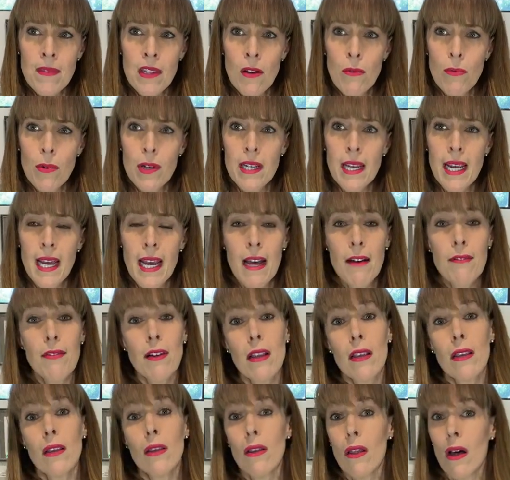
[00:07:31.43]
when you have a
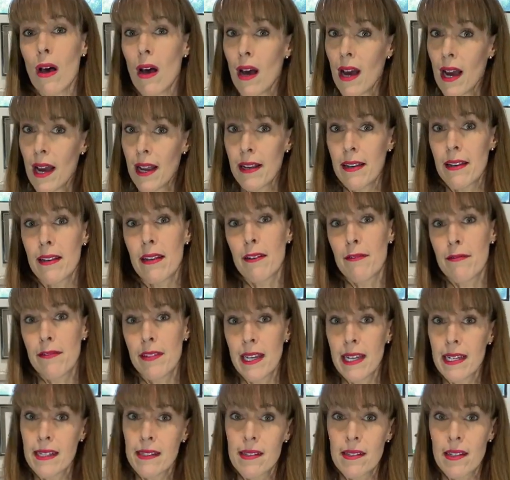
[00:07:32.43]
lot of
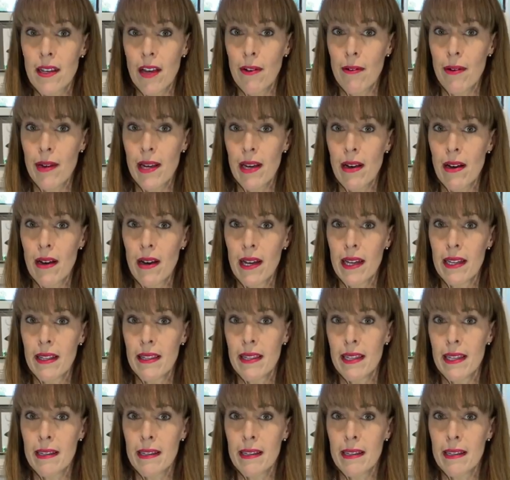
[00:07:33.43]
things going on,